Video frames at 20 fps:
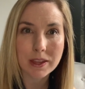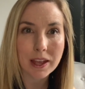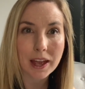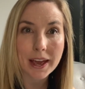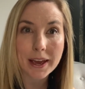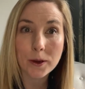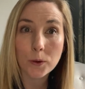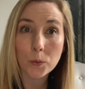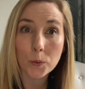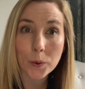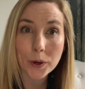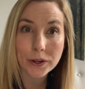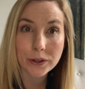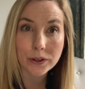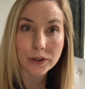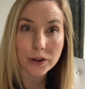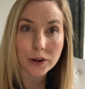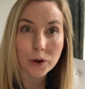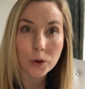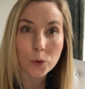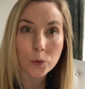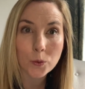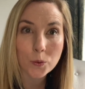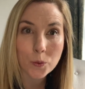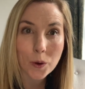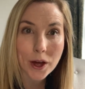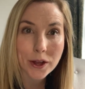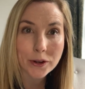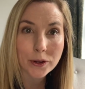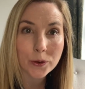I wonder
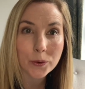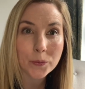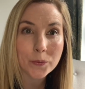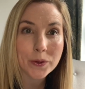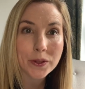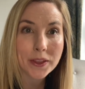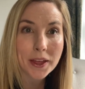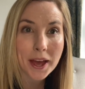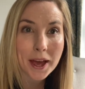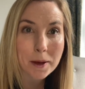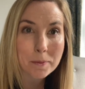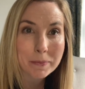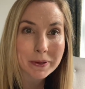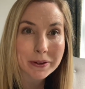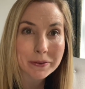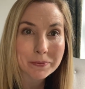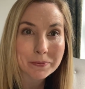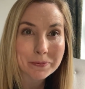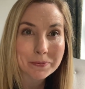what will happen.